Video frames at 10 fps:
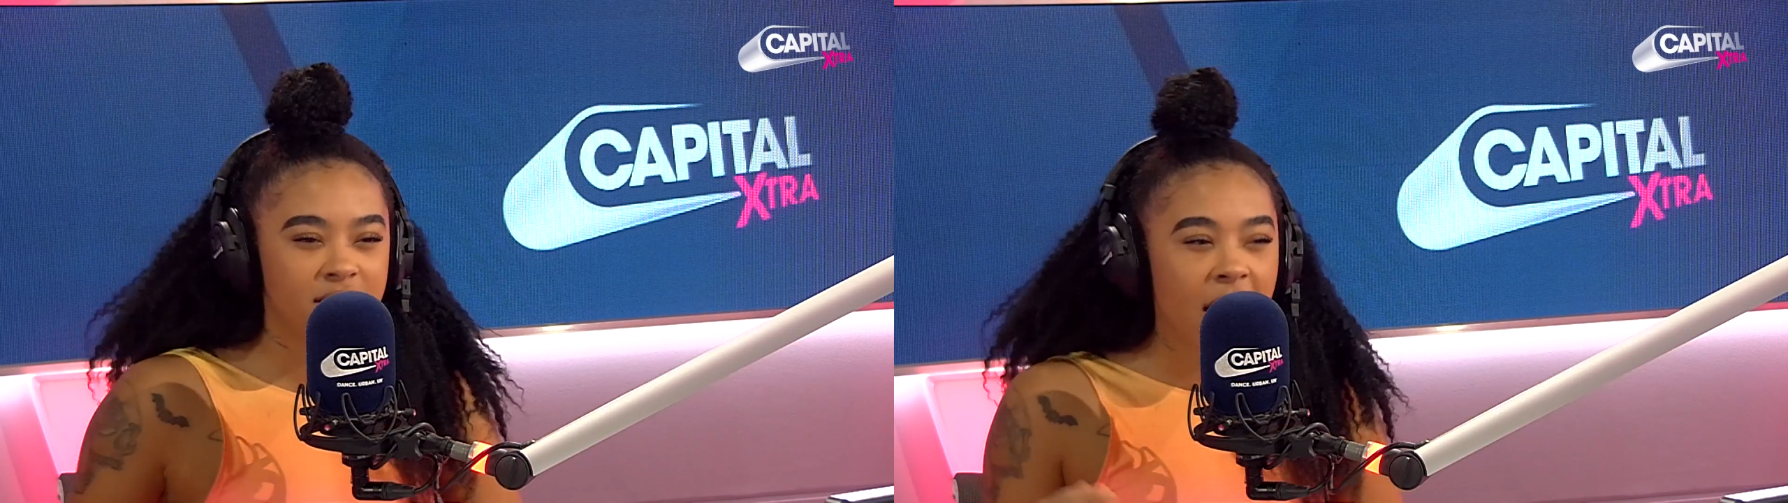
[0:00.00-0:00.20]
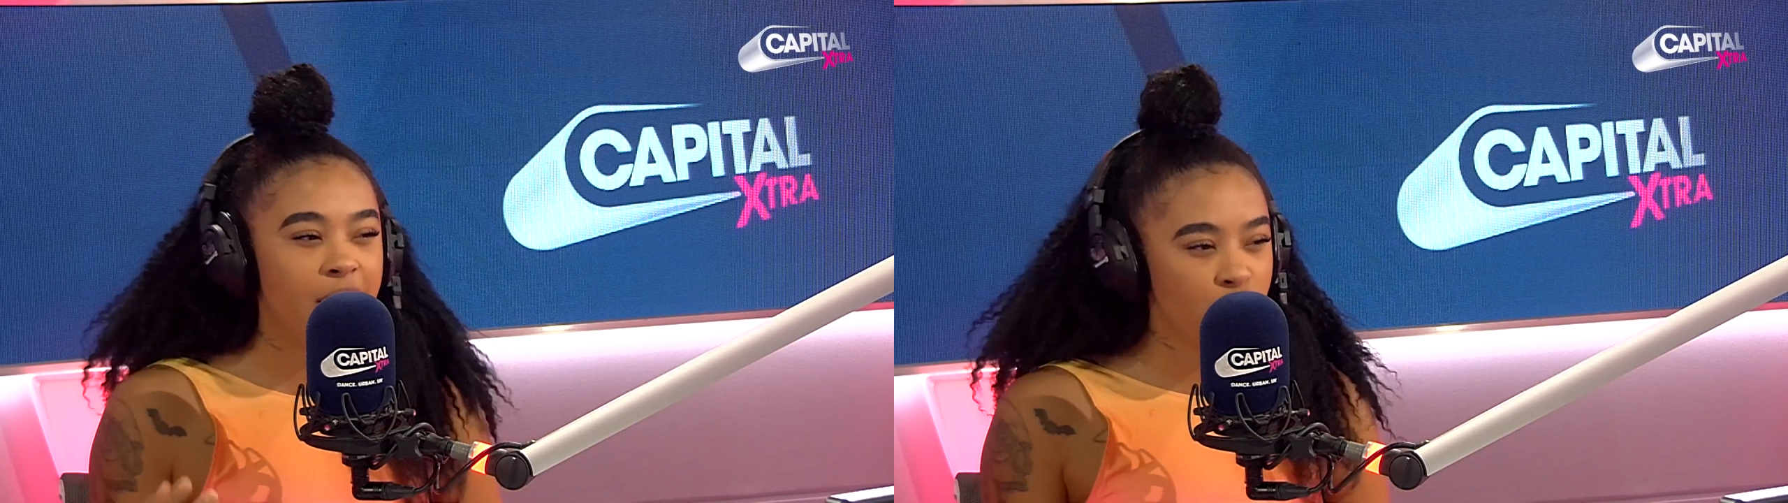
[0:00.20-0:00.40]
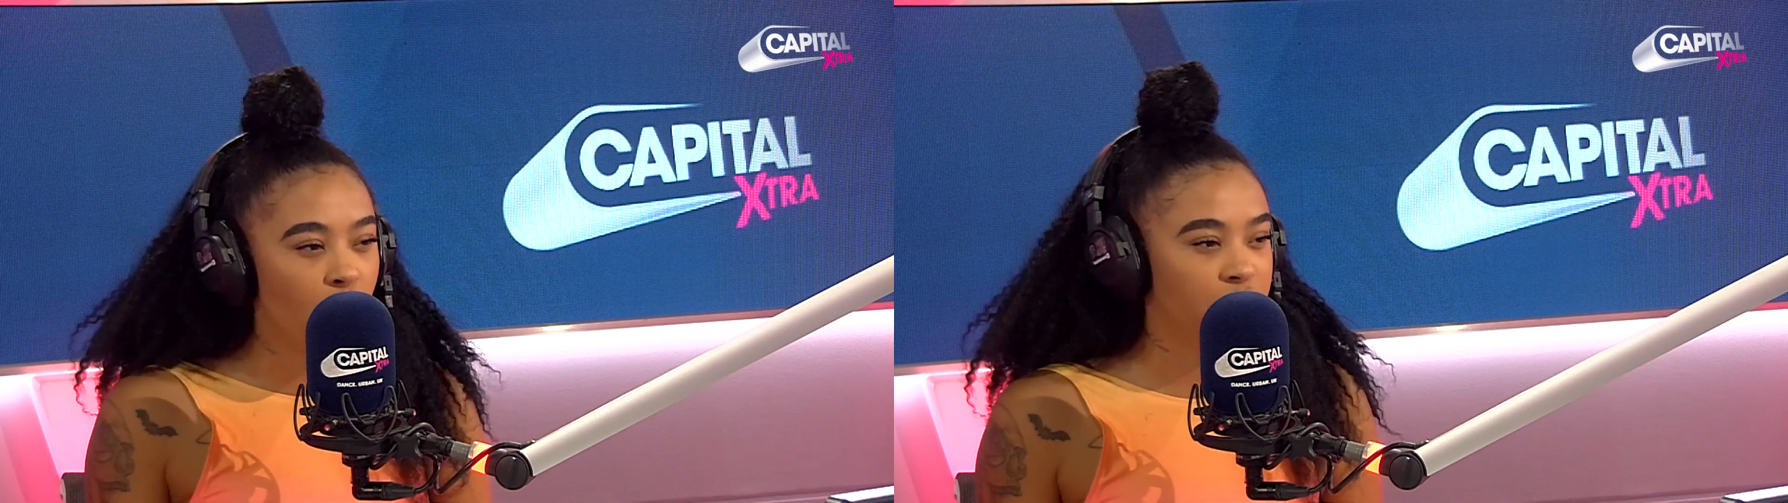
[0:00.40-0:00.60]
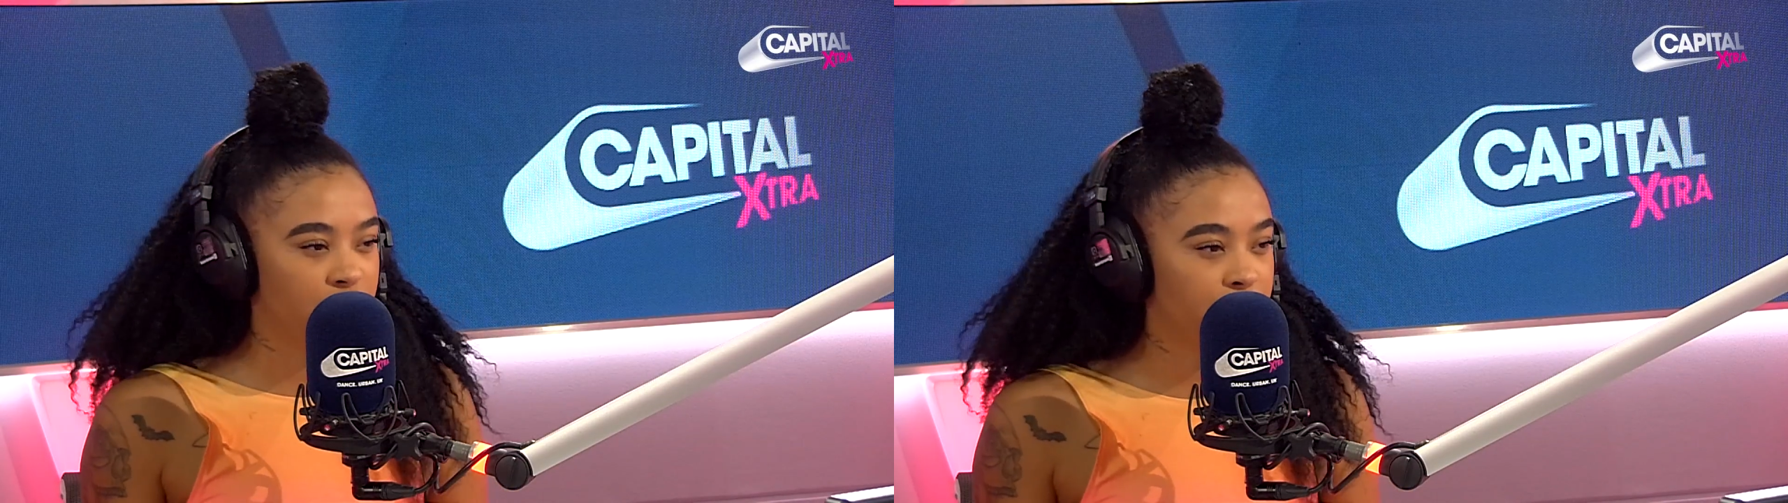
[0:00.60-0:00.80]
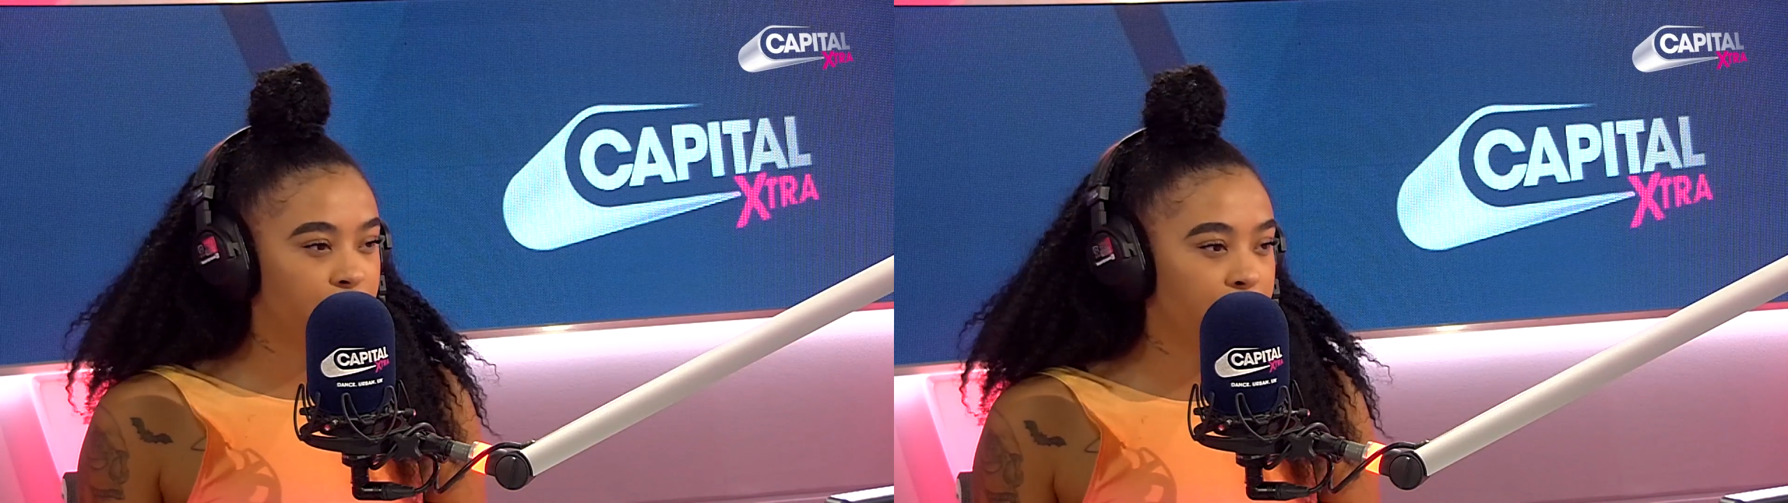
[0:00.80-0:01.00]
like
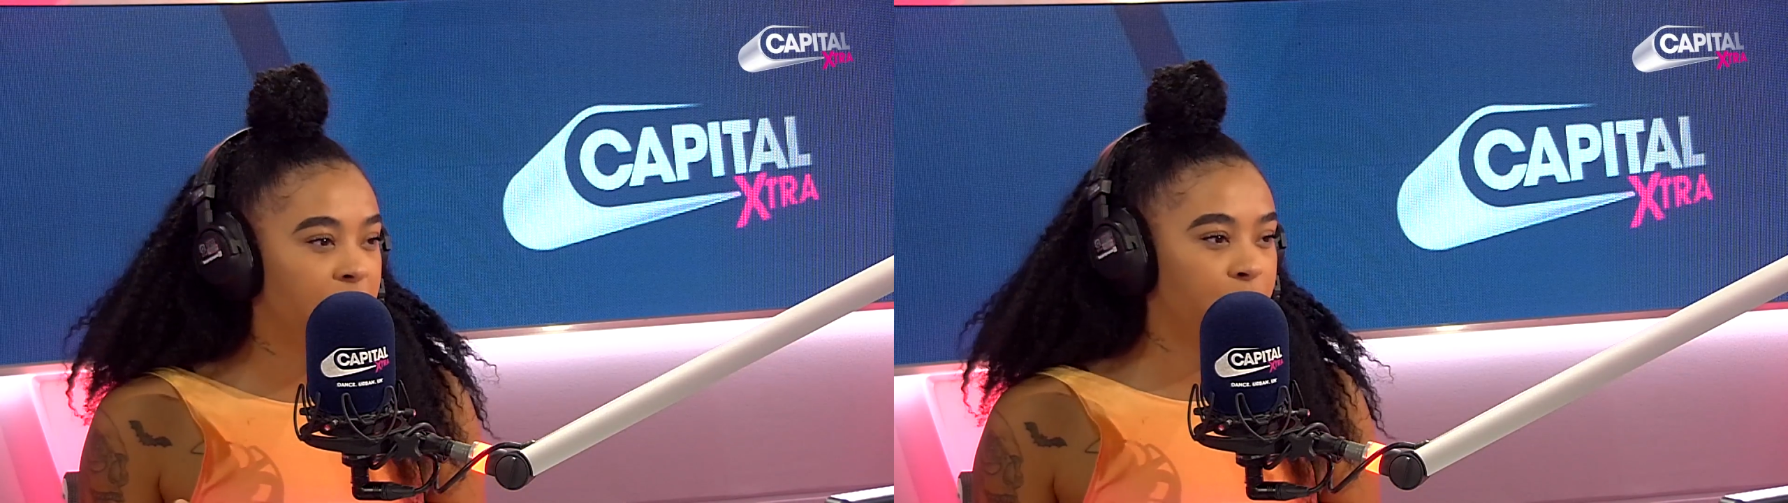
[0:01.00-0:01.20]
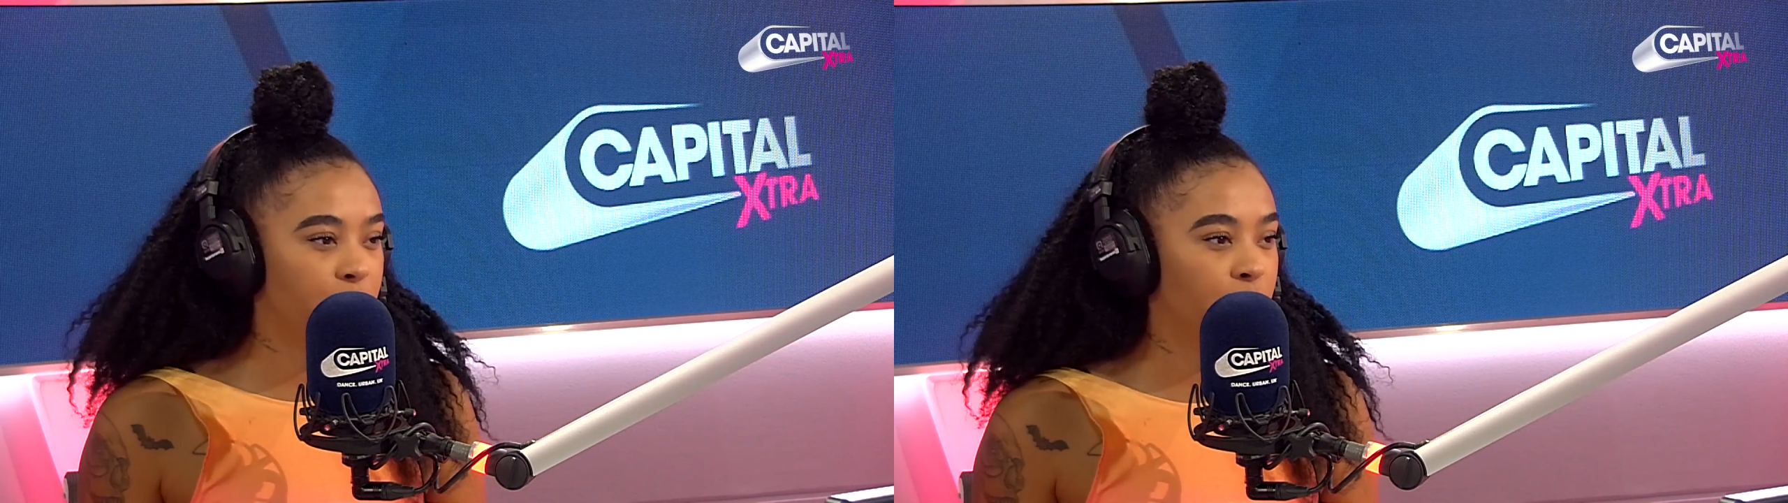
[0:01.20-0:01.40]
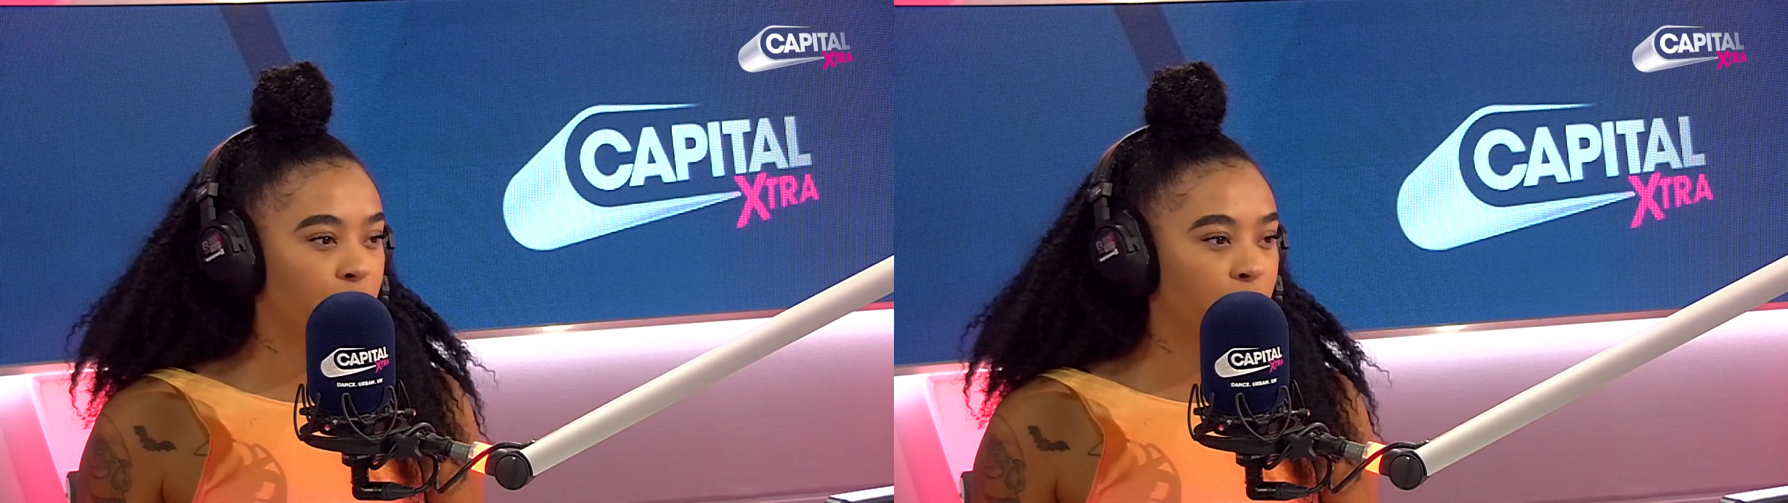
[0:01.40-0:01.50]
nods from people